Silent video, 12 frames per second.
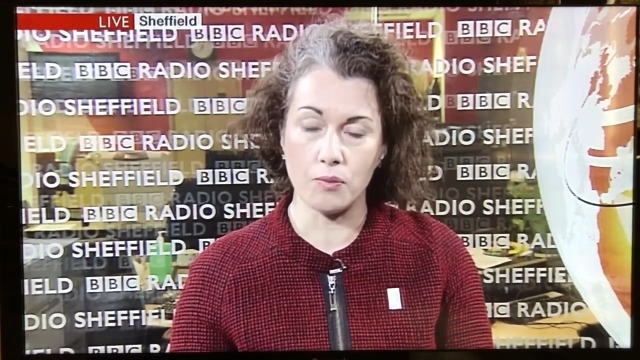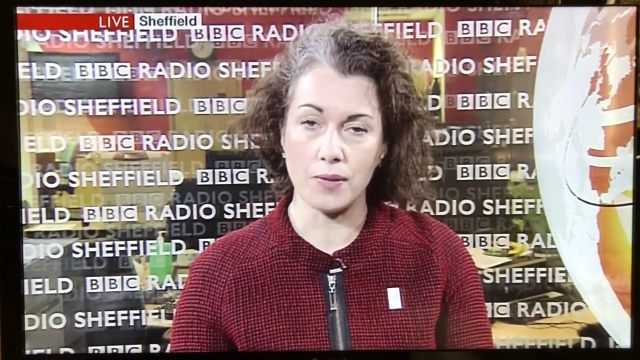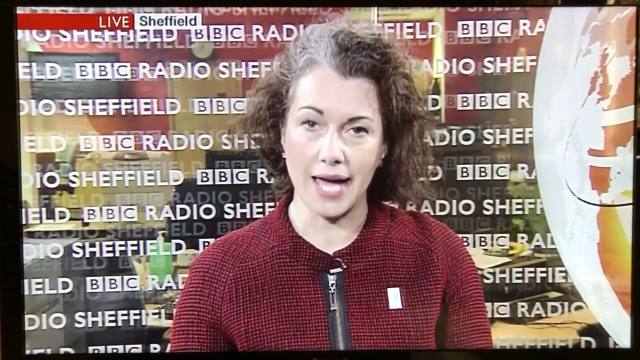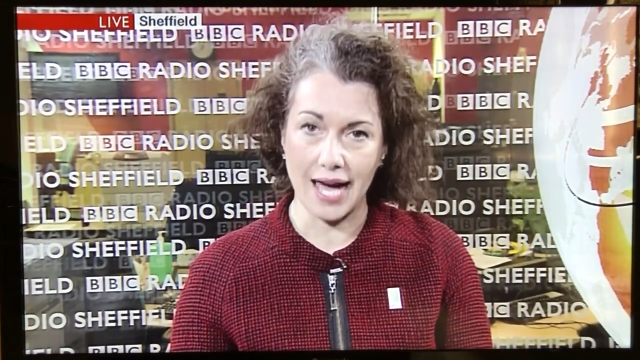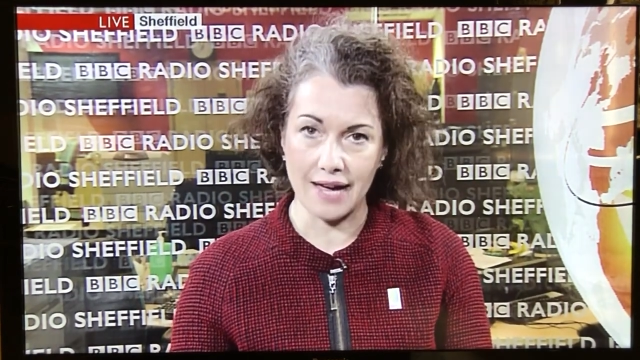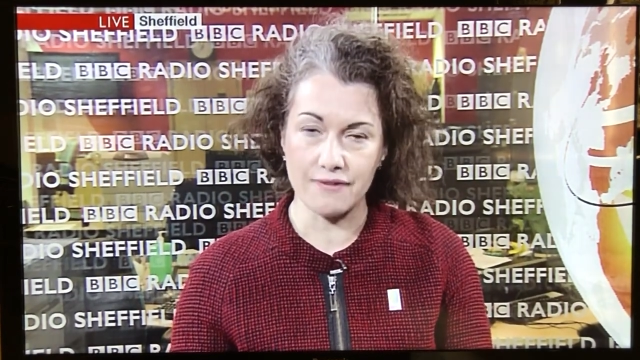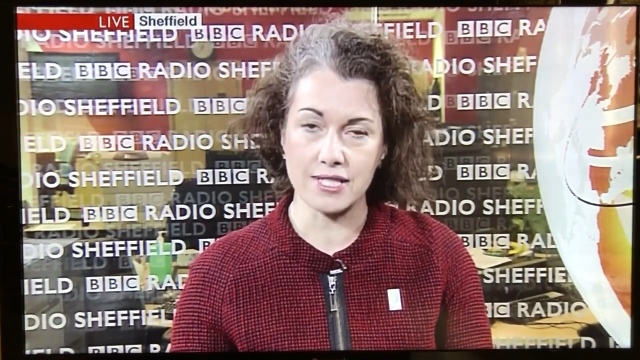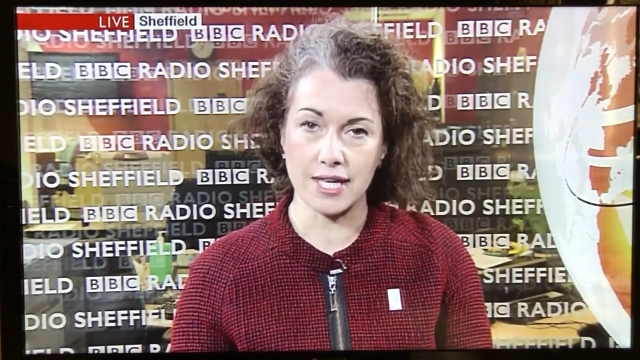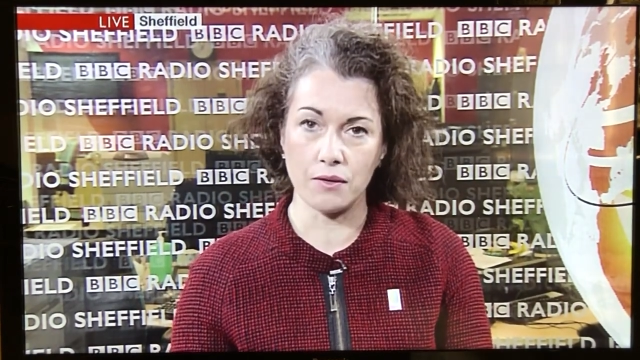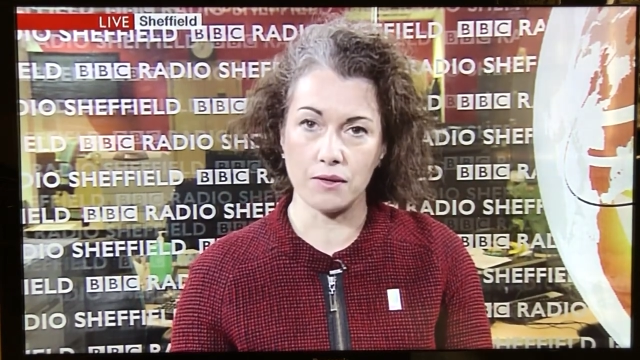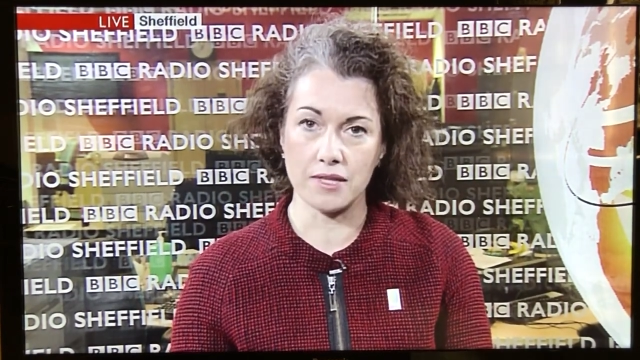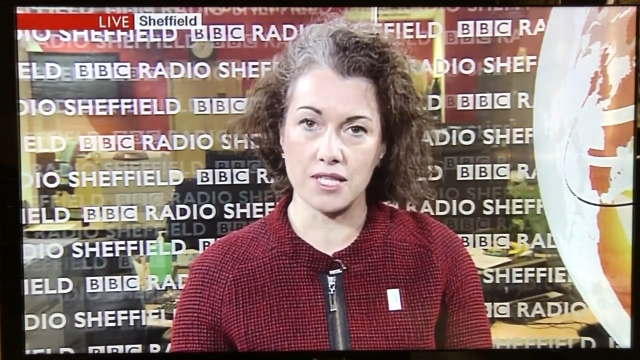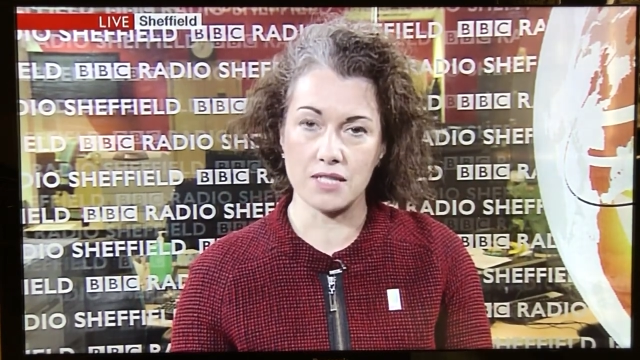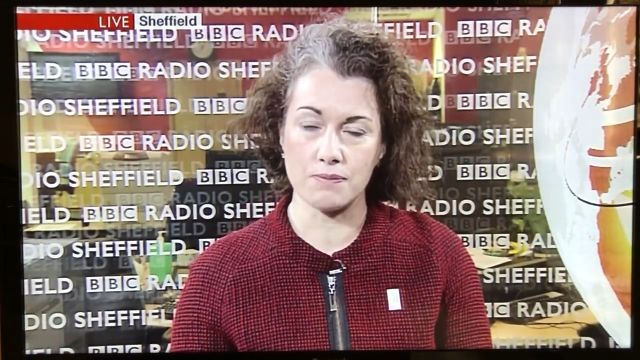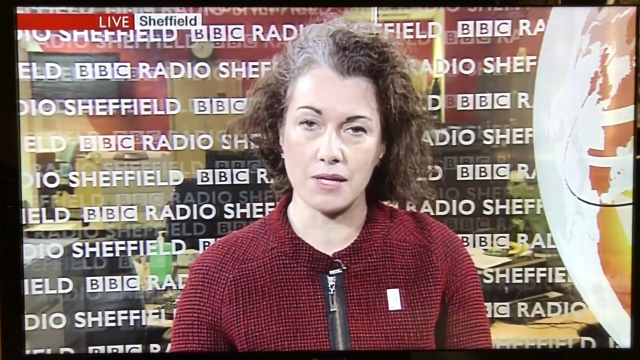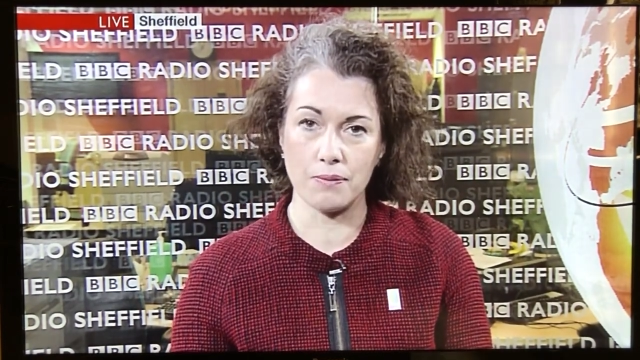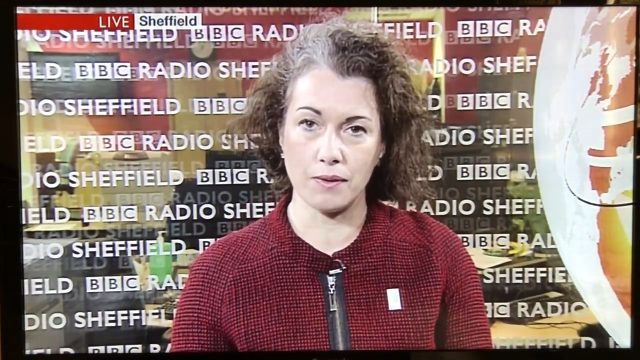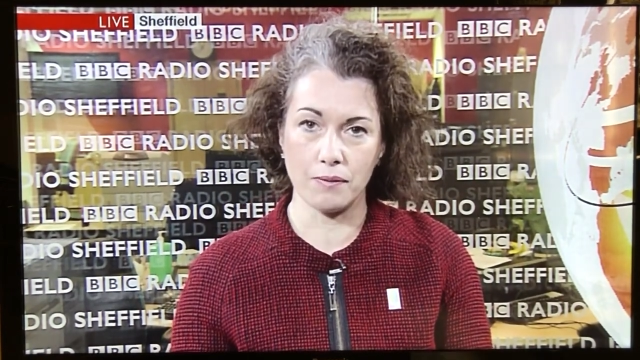We have to get all of these
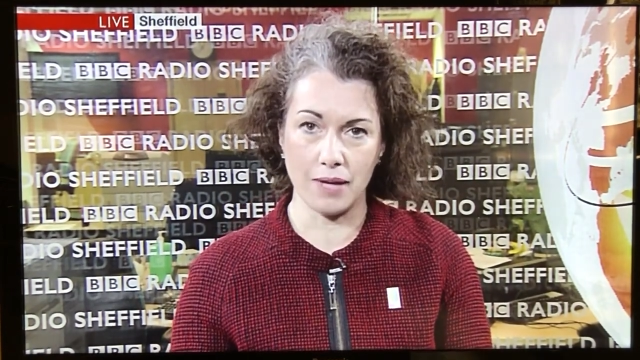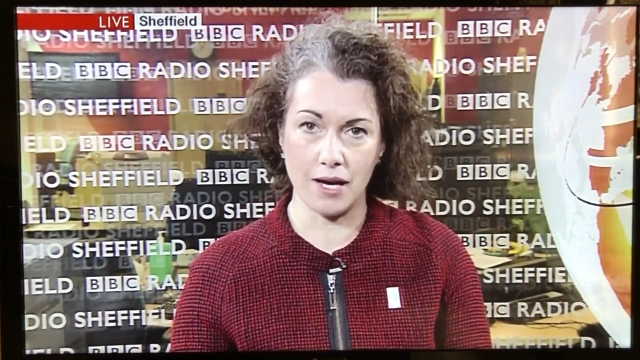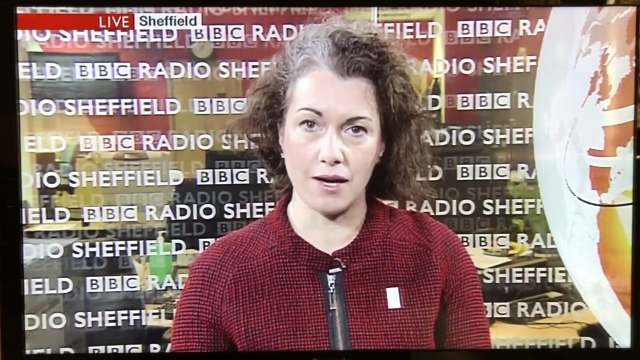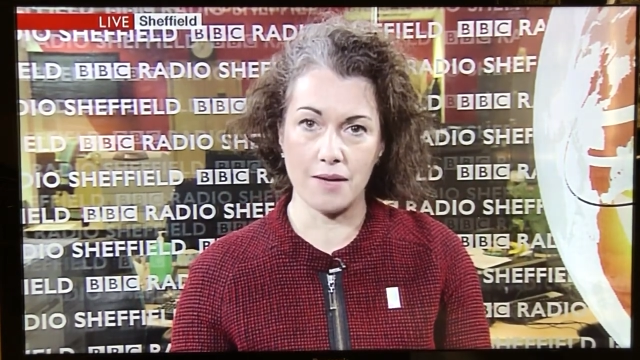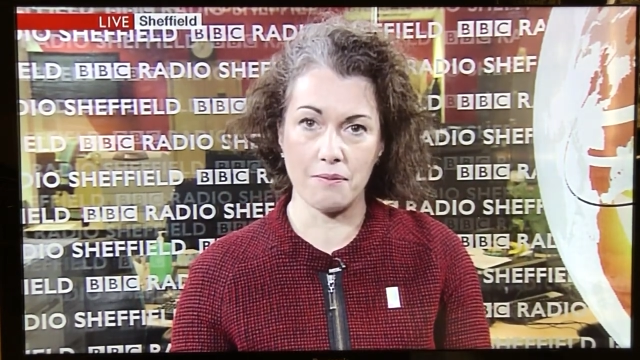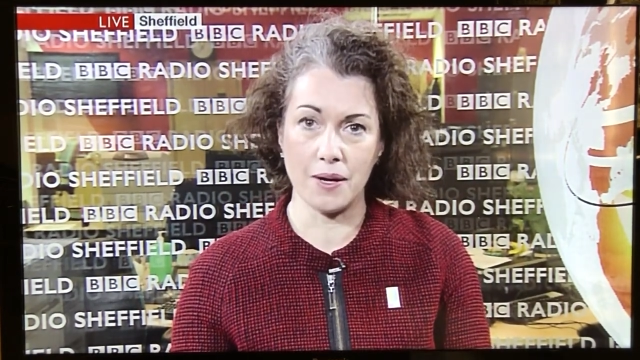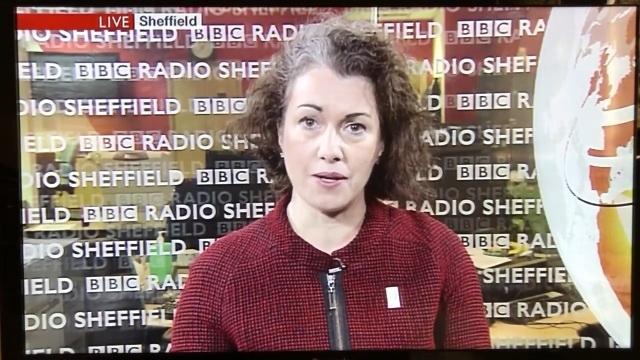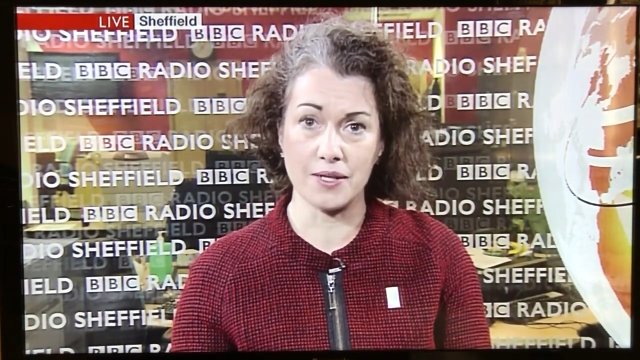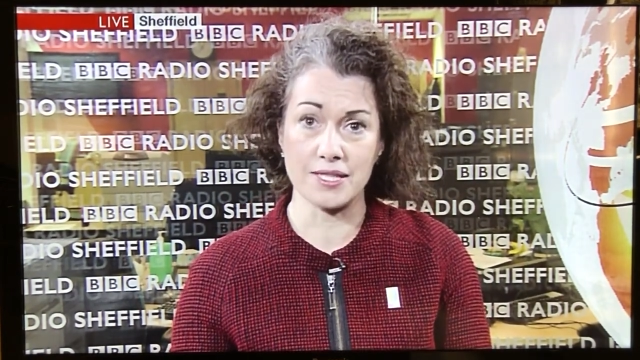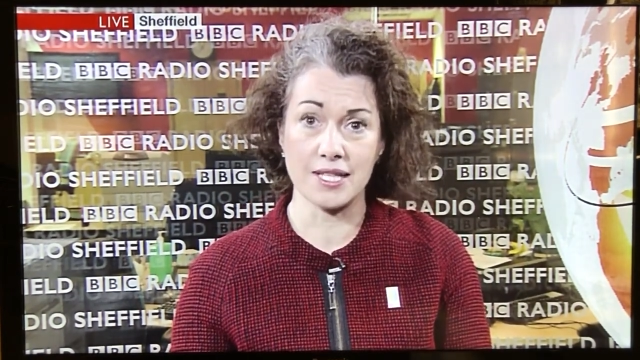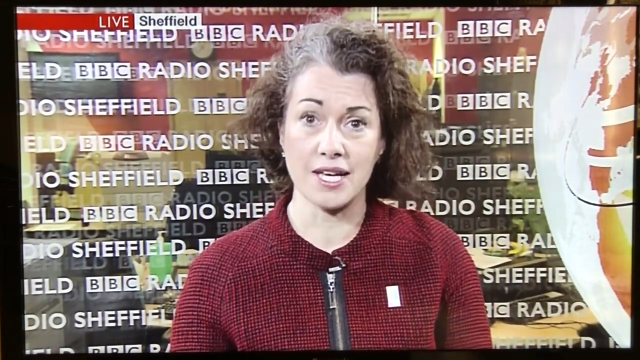people behind bars.